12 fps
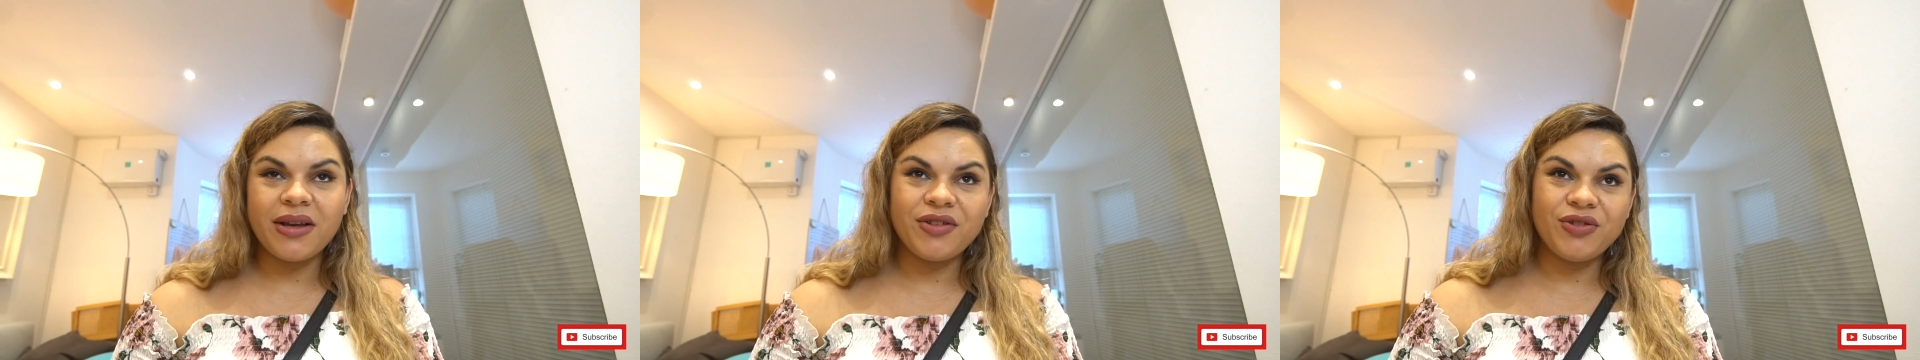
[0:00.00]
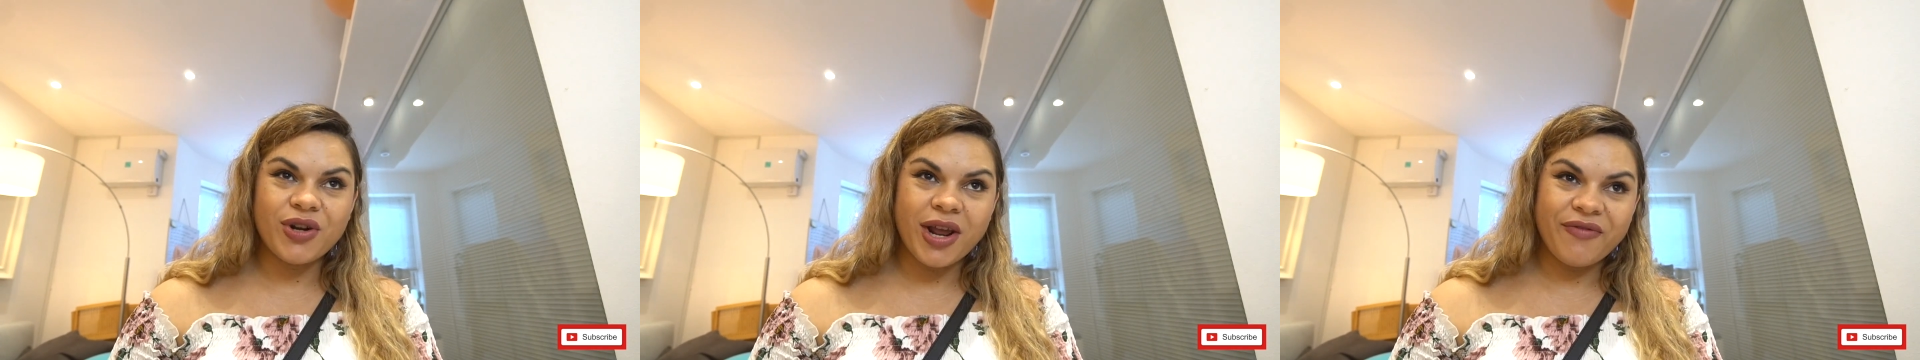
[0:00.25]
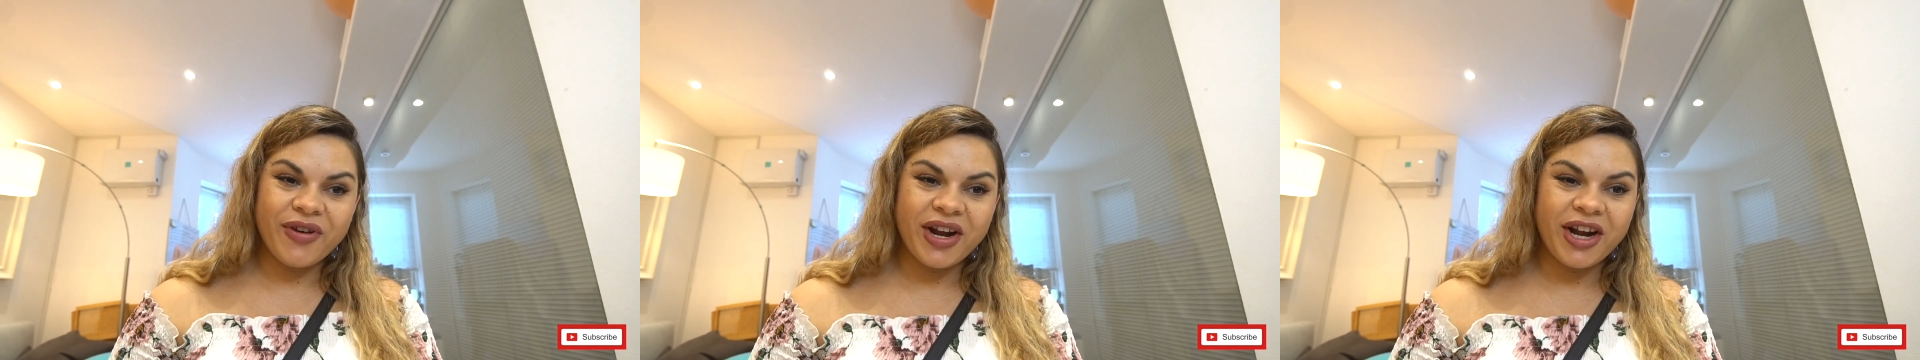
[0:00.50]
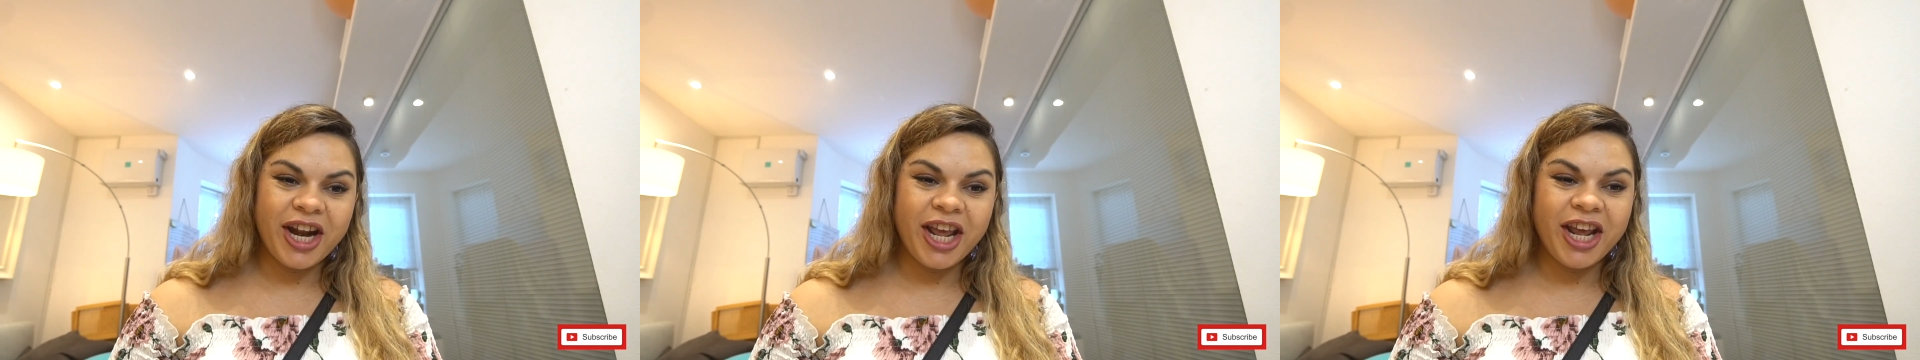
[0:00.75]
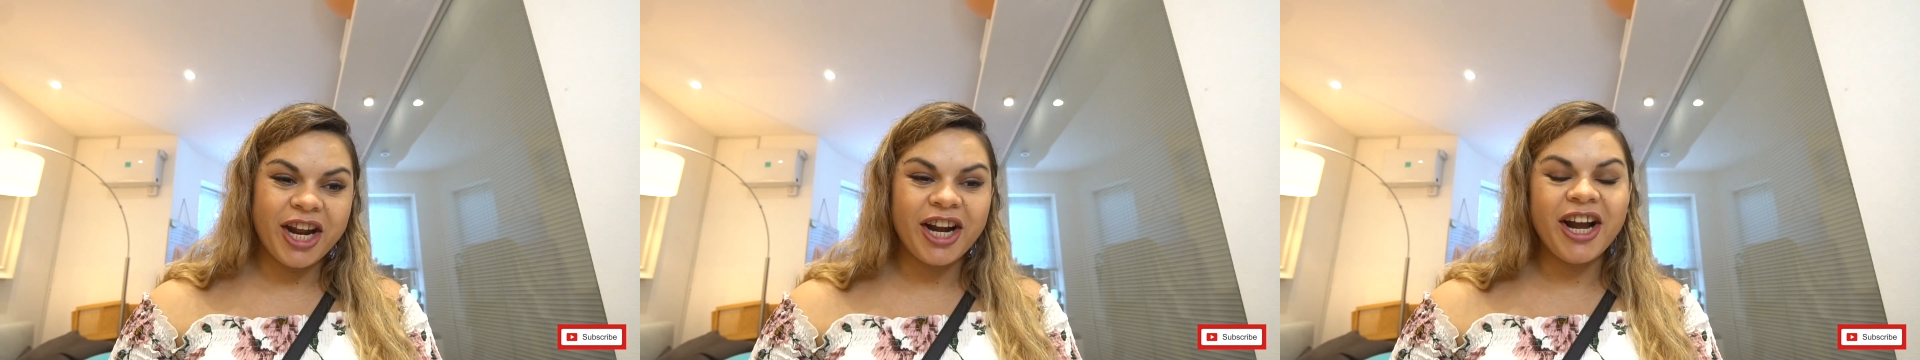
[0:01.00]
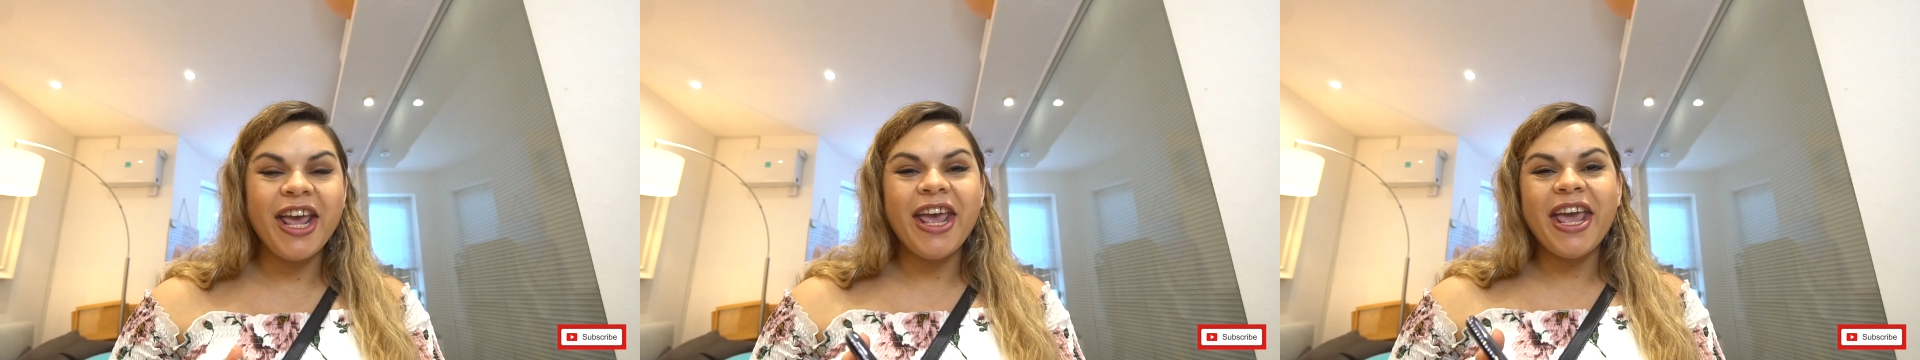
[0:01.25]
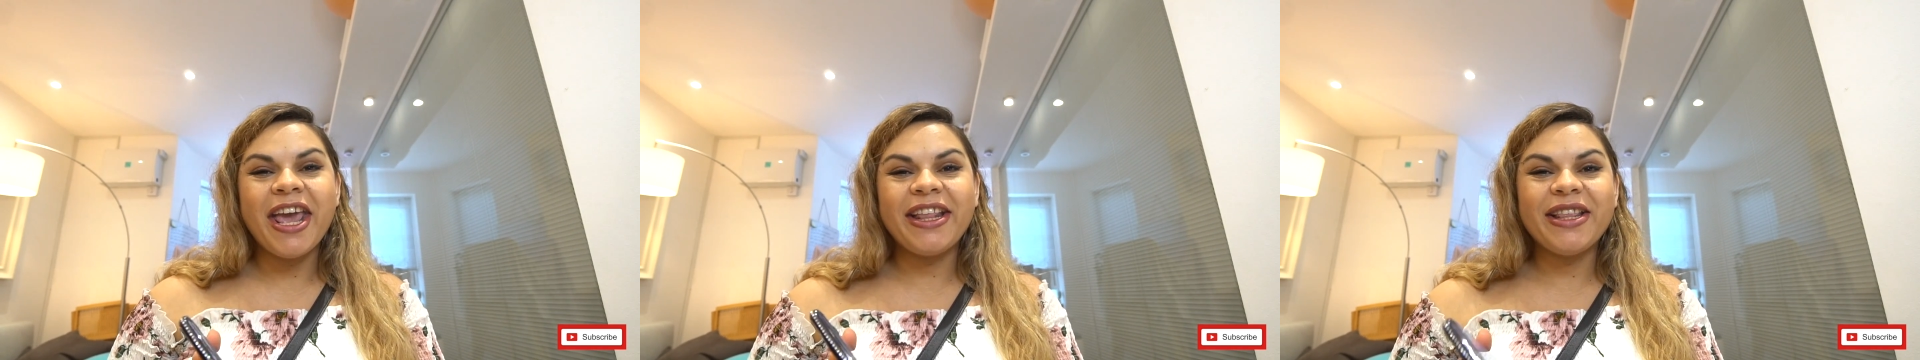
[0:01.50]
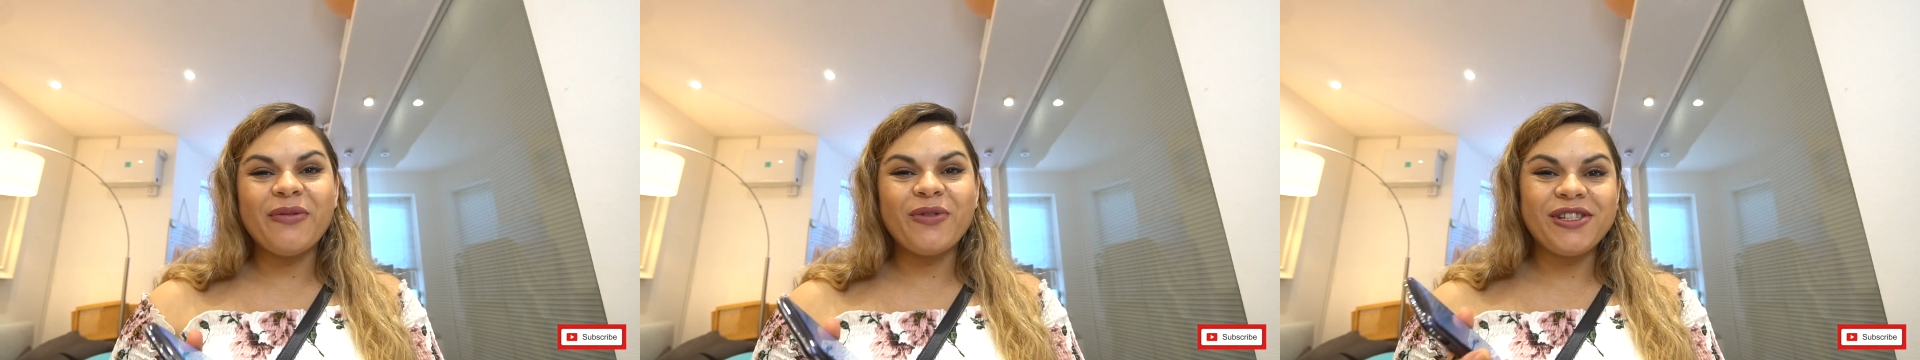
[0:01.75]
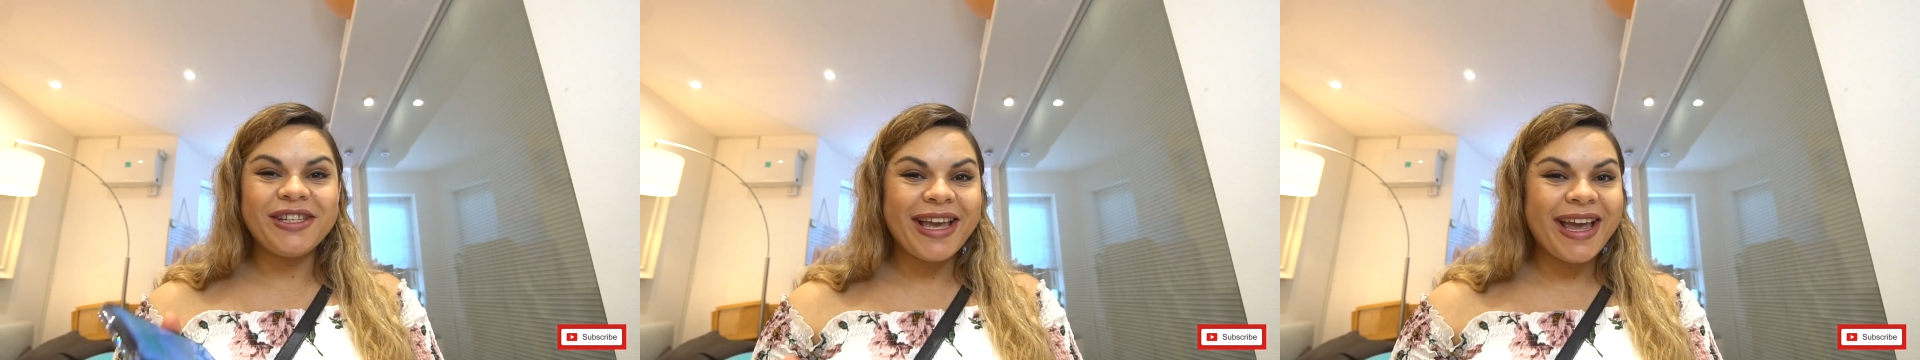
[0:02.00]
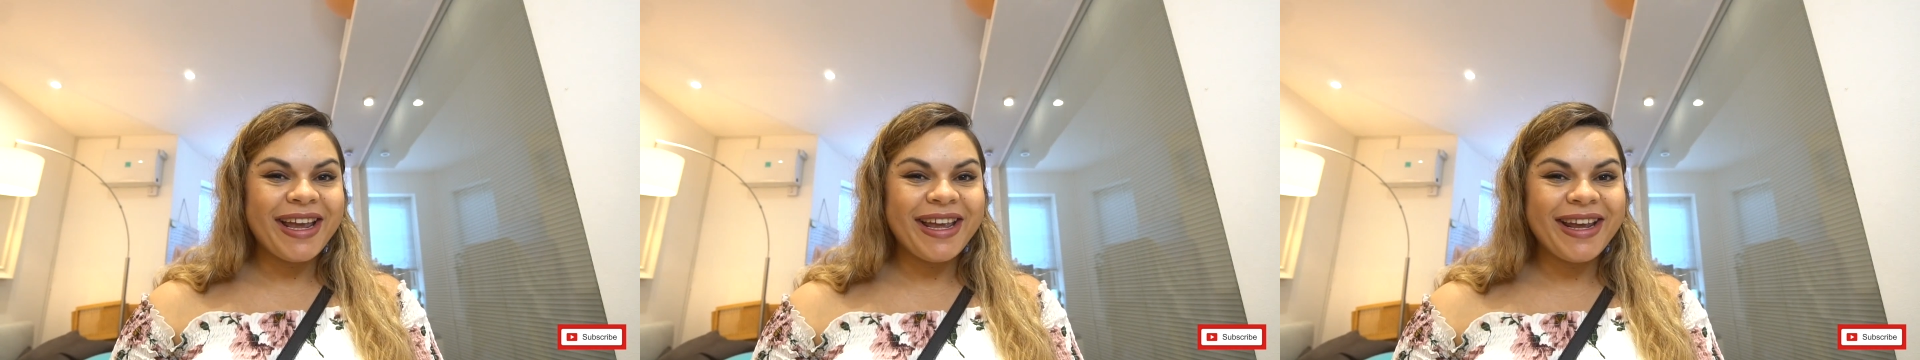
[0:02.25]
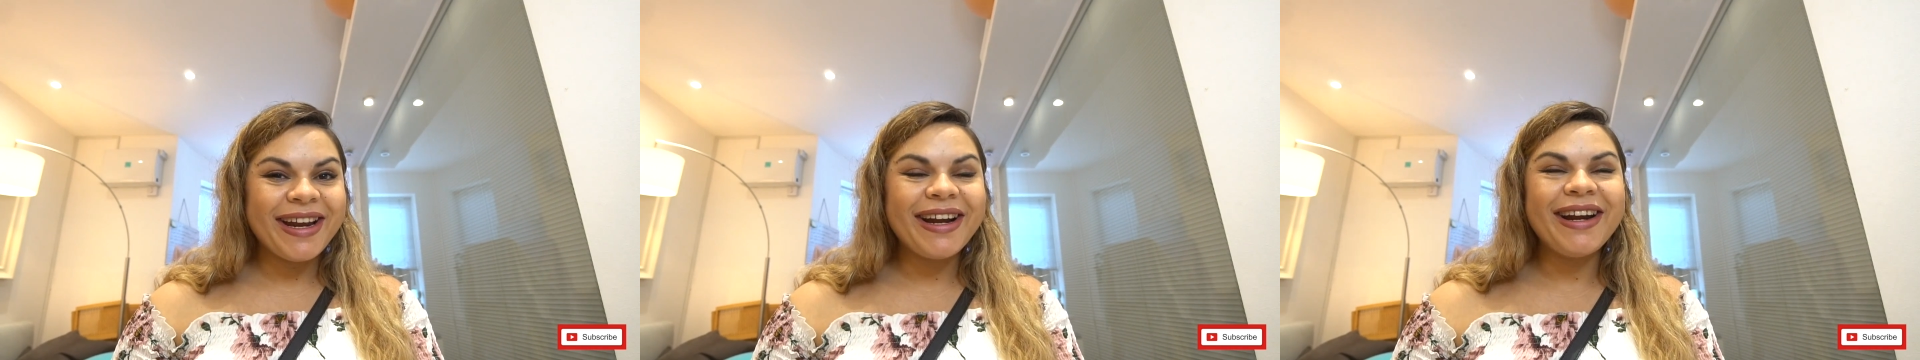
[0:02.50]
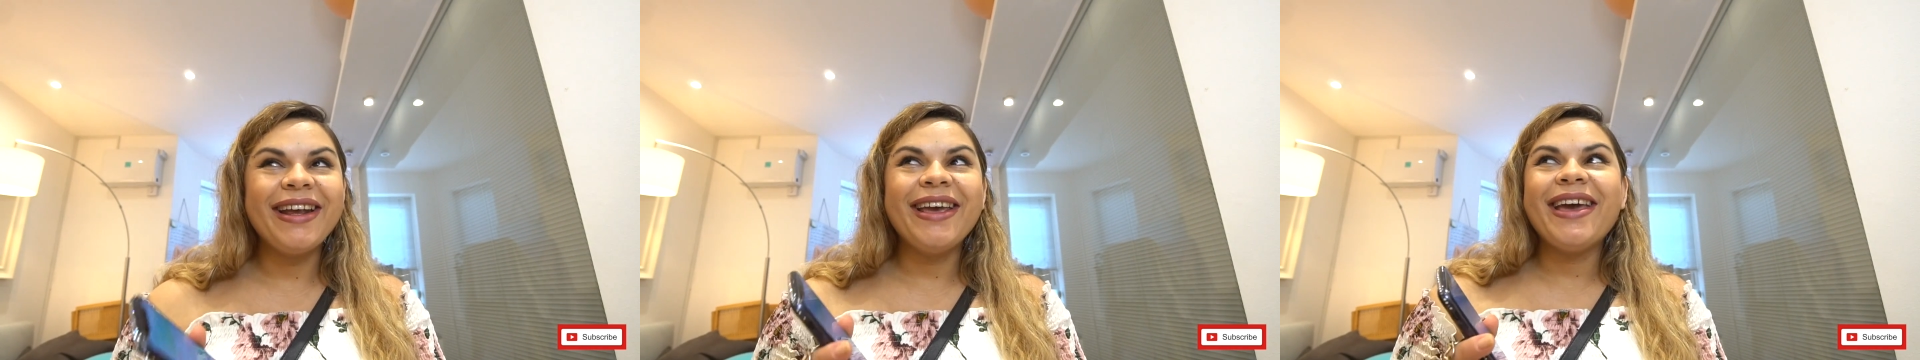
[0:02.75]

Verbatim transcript: can drive her here, and then when she get here,